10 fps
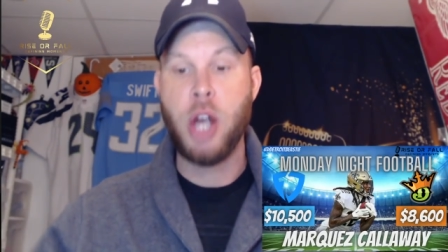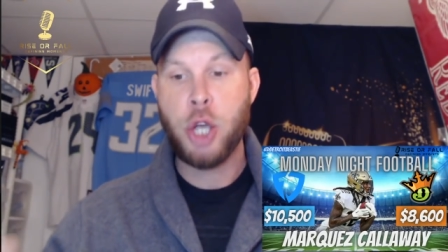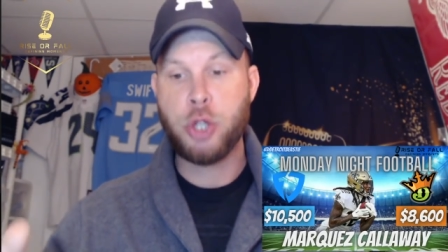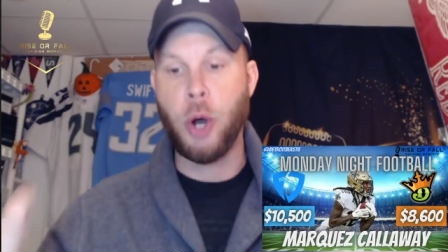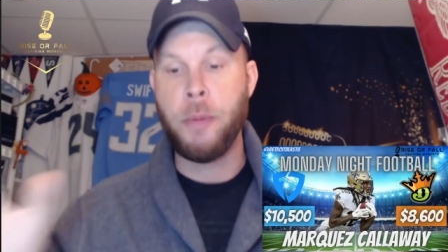
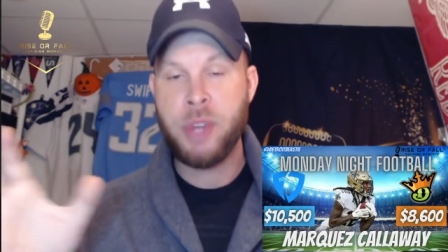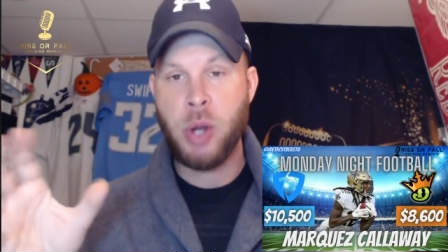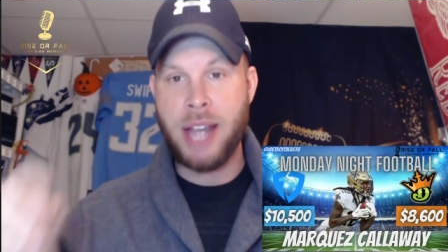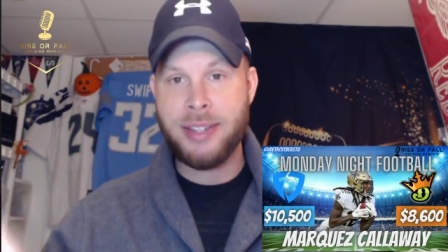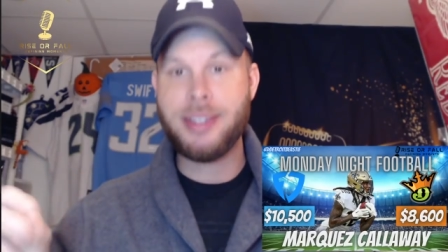So
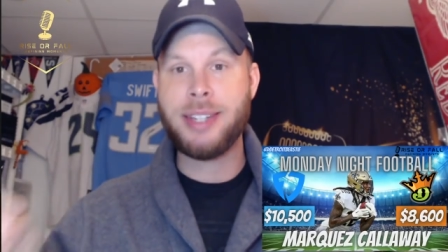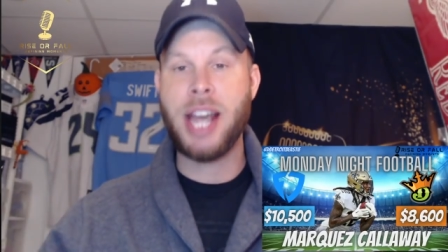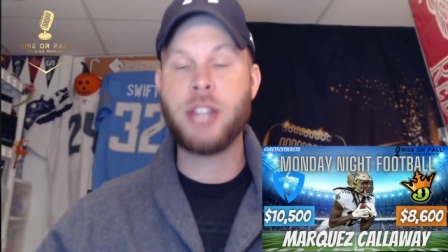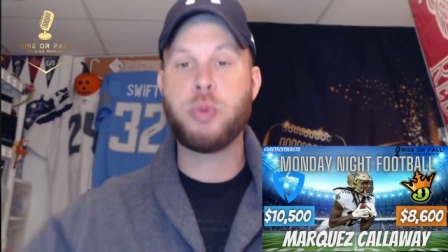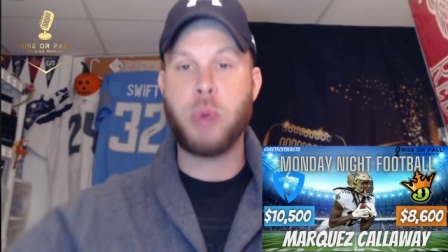as it
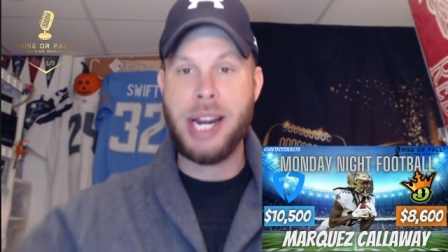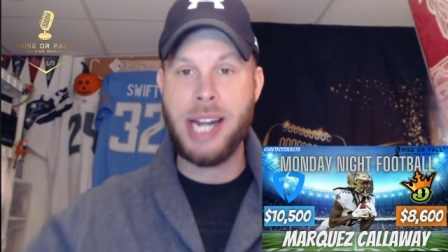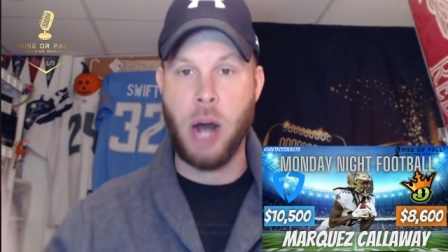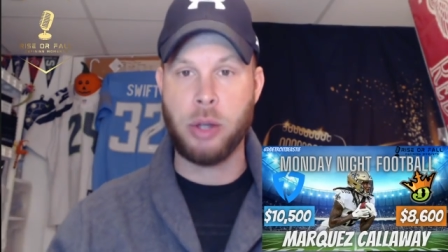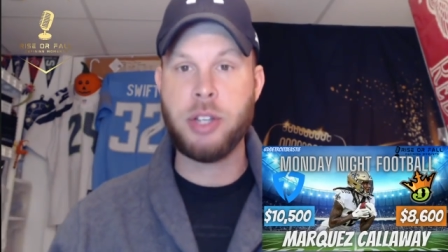stands right
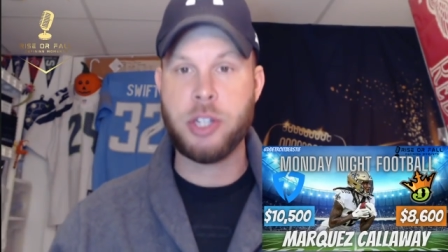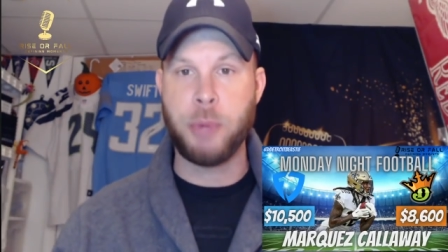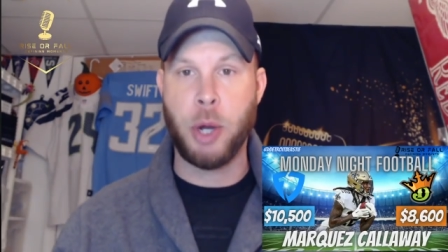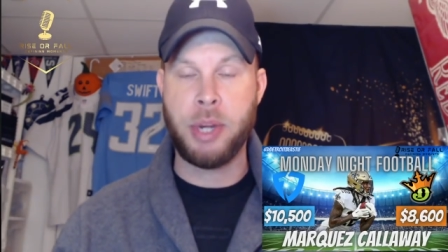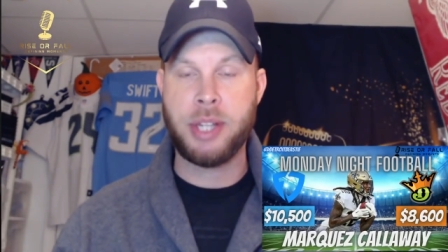now at this
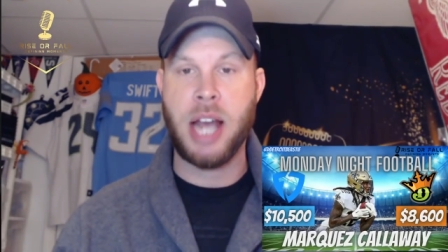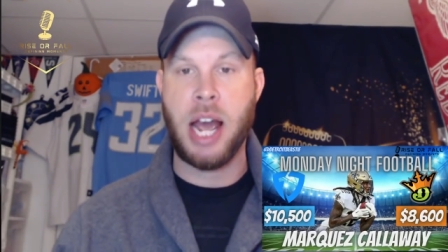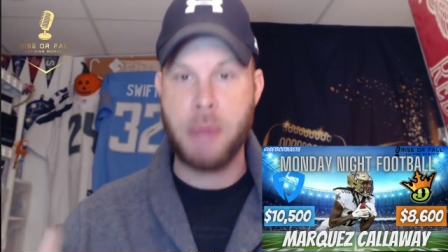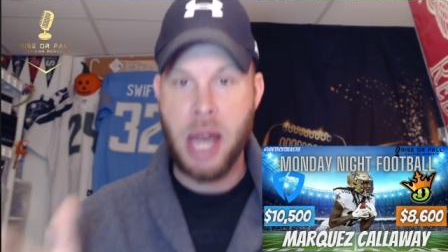moment in time,